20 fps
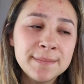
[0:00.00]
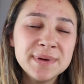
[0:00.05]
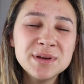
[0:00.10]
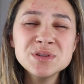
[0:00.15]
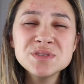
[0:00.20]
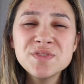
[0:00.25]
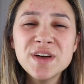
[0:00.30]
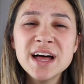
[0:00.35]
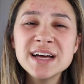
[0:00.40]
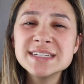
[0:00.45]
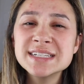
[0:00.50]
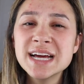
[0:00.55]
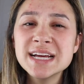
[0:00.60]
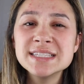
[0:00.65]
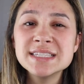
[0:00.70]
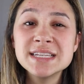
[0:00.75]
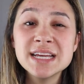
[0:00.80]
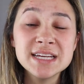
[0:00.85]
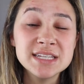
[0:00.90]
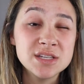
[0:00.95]
But it was
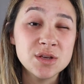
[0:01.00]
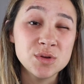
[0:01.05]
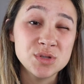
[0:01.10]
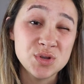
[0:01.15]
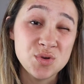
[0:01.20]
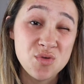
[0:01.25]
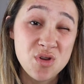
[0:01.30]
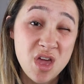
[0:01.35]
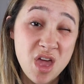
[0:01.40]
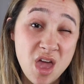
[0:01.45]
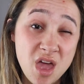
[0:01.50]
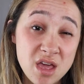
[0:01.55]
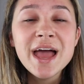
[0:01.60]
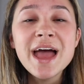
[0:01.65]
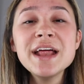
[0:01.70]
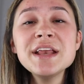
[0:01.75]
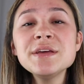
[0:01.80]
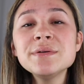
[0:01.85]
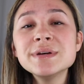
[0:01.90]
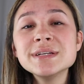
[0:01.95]
Valentine's Day, so it's okay.
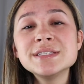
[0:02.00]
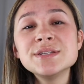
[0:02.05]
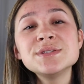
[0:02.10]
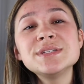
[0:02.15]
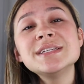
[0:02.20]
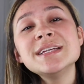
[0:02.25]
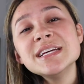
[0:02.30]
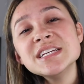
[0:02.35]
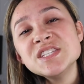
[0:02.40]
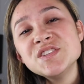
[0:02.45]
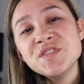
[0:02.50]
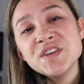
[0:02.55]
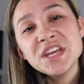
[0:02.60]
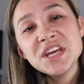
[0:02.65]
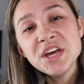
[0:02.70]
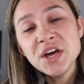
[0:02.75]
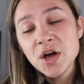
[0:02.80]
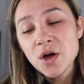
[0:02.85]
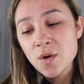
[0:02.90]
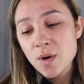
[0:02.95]
Anyway, so today's
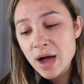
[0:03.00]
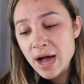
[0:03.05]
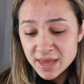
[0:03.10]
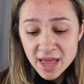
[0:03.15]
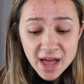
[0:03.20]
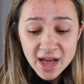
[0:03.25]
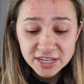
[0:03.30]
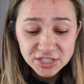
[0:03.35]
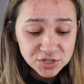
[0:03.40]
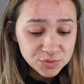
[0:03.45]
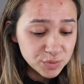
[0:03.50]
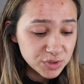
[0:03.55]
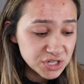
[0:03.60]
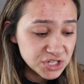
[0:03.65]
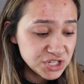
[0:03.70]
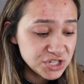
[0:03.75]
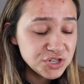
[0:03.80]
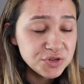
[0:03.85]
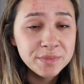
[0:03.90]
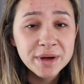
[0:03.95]
video, yeah, I just wanted
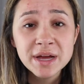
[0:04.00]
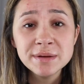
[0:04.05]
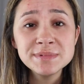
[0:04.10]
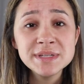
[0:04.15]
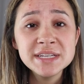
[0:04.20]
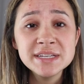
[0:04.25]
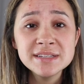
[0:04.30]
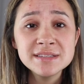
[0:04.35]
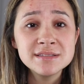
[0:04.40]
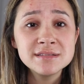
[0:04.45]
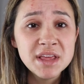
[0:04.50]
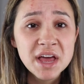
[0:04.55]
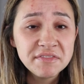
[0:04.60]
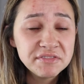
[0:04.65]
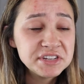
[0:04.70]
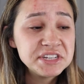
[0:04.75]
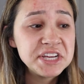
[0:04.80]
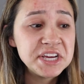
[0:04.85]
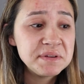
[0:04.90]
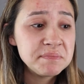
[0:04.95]
to do my updated
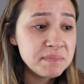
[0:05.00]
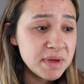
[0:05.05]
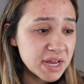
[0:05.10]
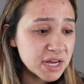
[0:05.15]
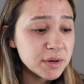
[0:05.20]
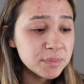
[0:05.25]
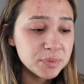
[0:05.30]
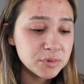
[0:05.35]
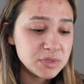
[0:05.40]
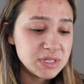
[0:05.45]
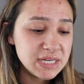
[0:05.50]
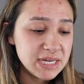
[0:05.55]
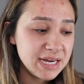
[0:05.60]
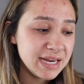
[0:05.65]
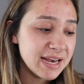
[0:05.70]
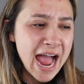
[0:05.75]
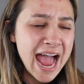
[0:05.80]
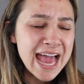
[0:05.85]
everyday makeup routine.